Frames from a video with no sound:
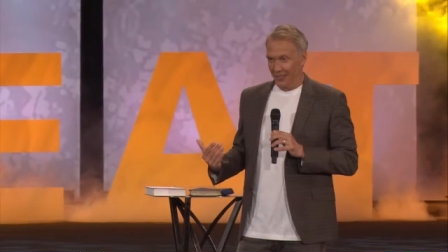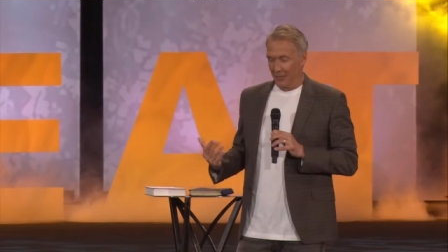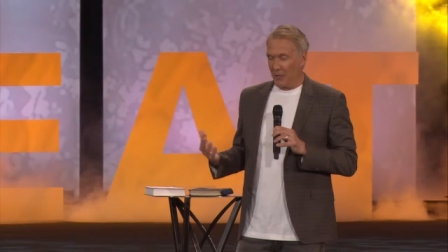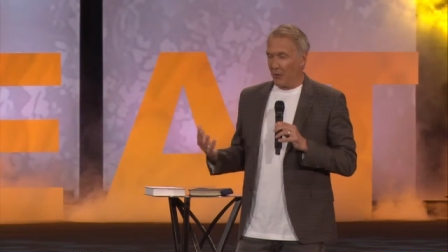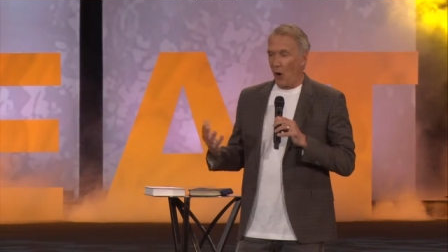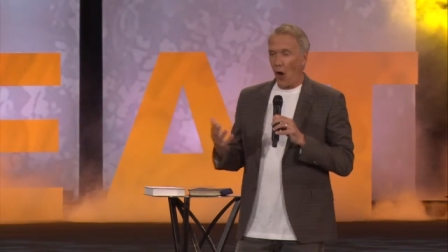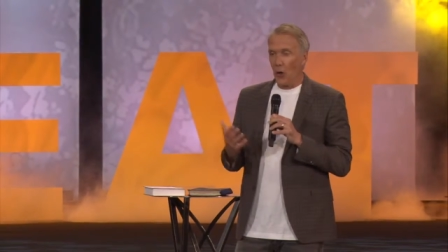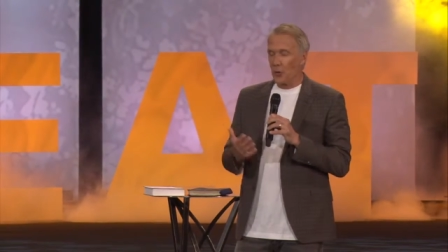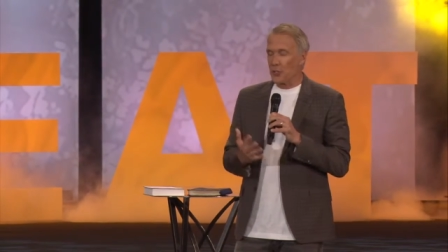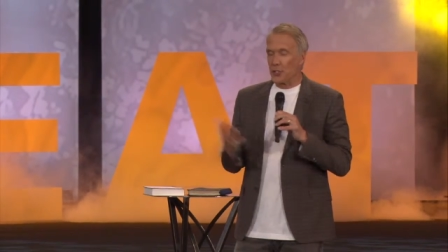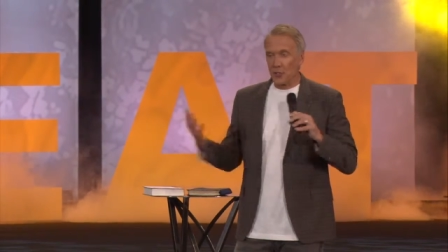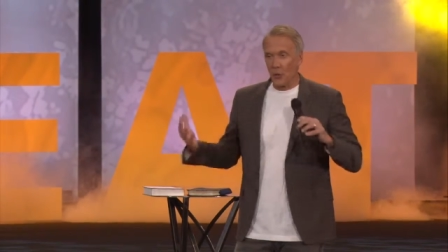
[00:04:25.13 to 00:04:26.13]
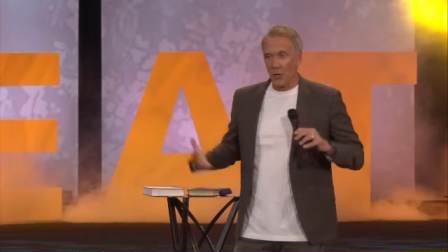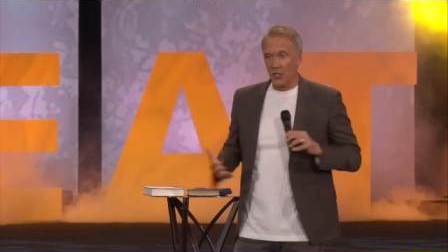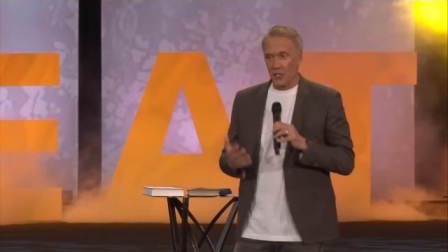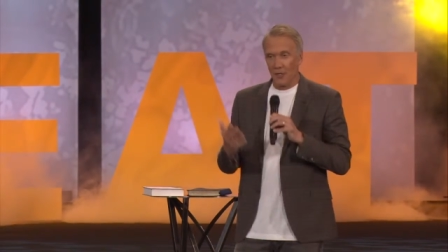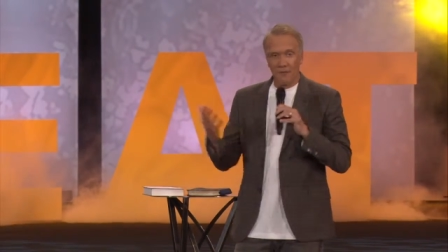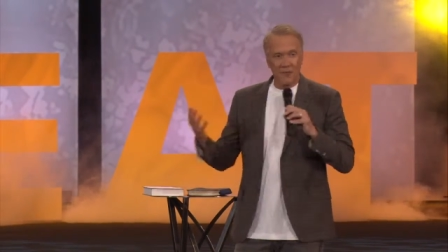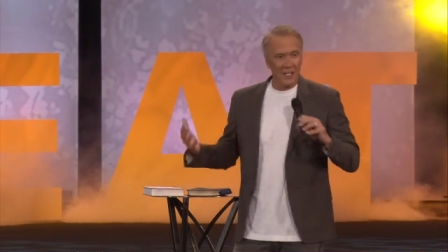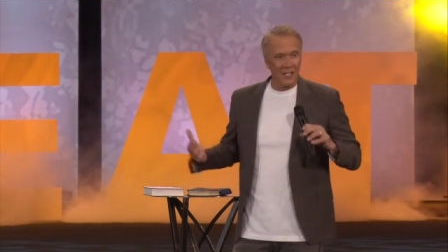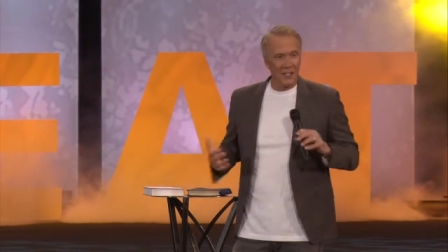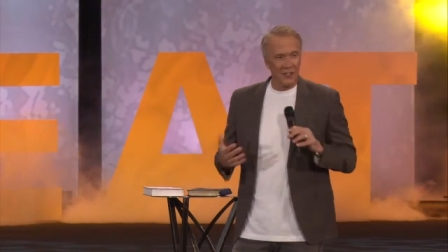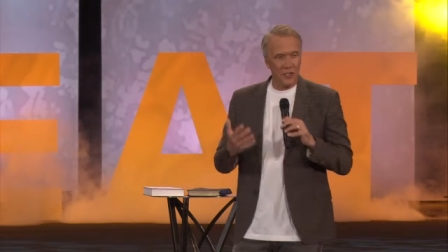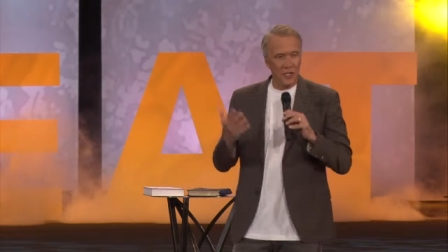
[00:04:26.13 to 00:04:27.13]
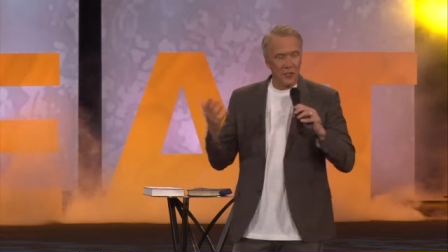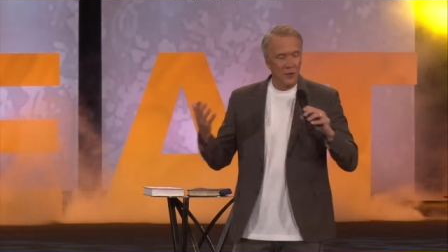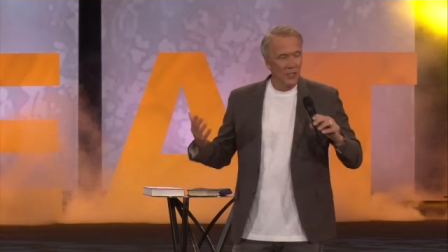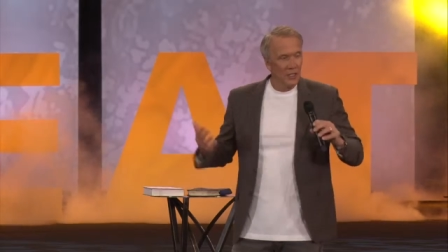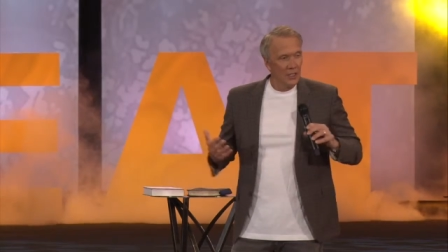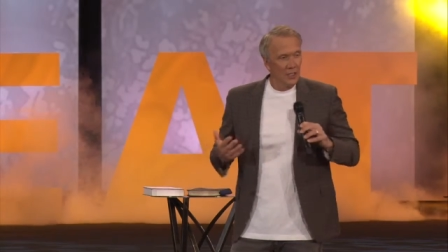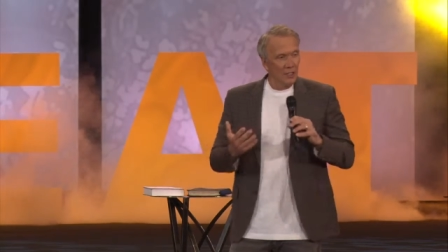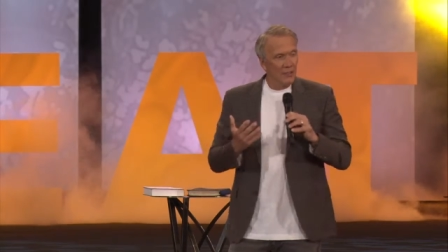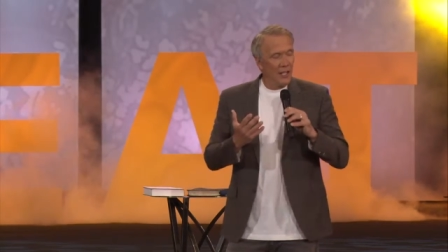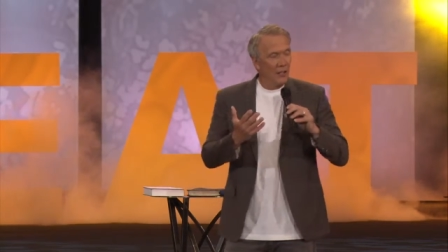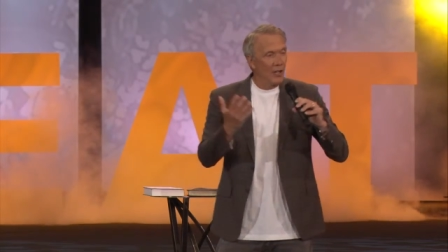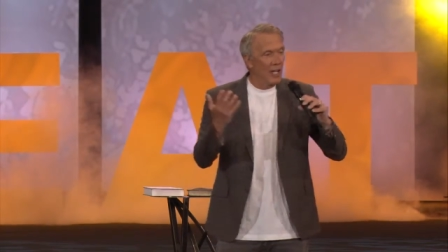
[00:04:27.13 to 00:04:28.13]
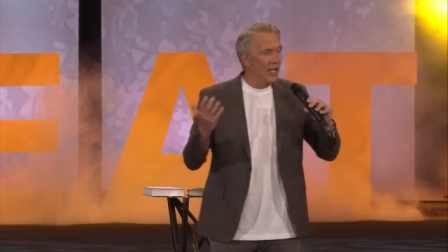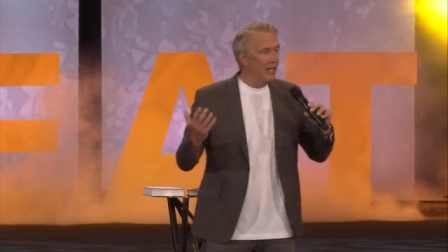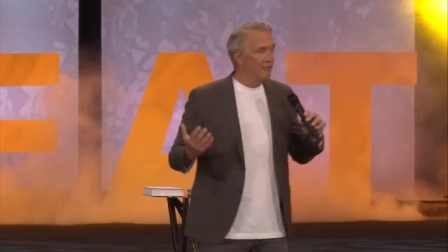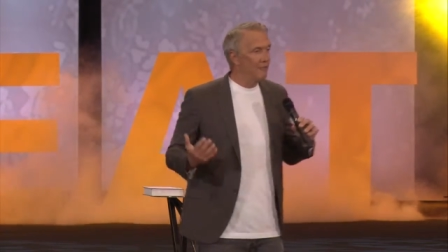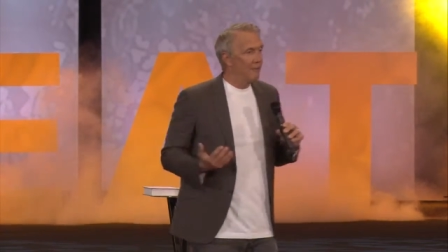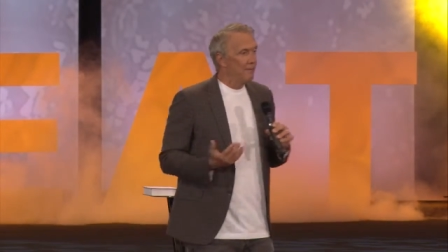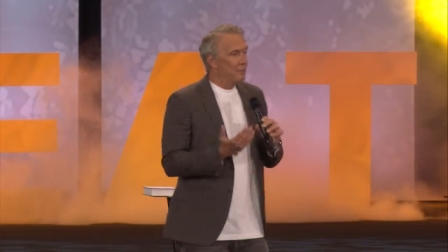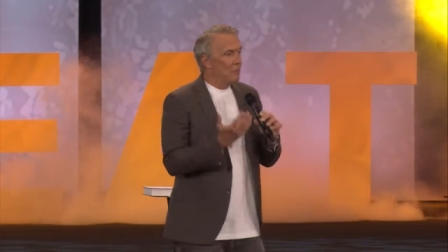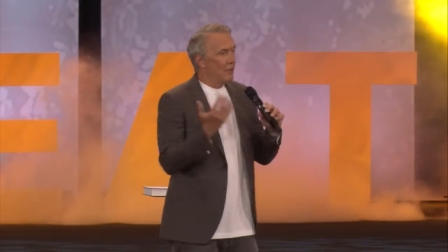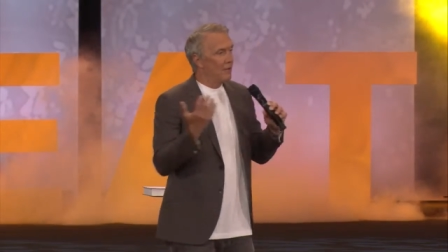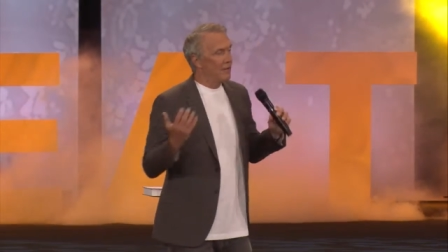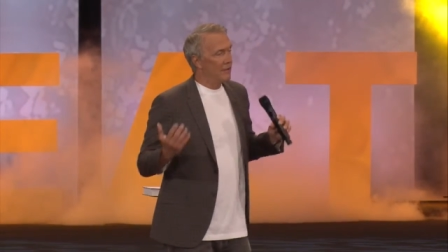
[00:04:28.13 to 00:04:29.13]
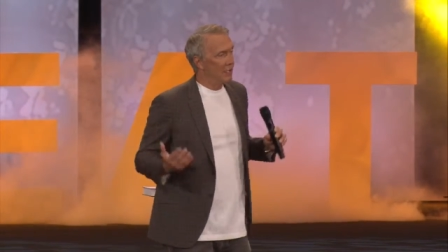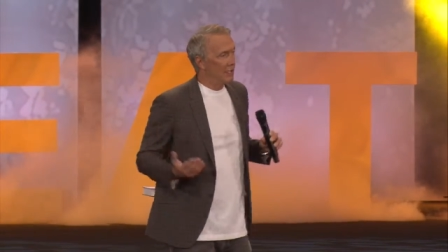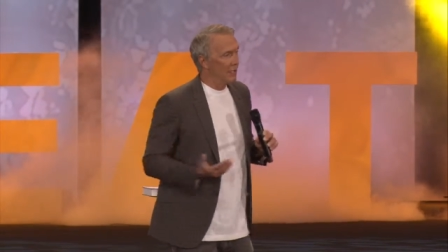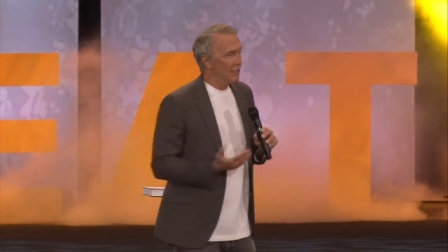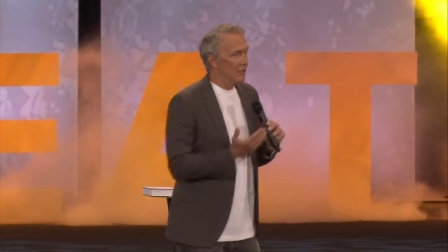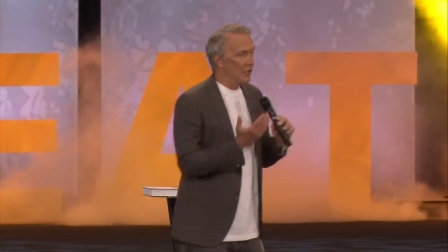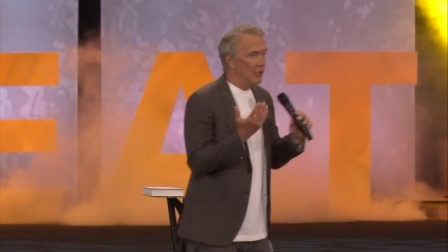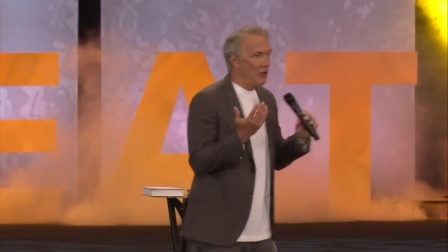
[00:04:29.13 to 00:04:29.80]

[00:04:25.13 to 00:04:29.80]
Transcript: I mean, there are all sorts of things, you know. They don't have the, the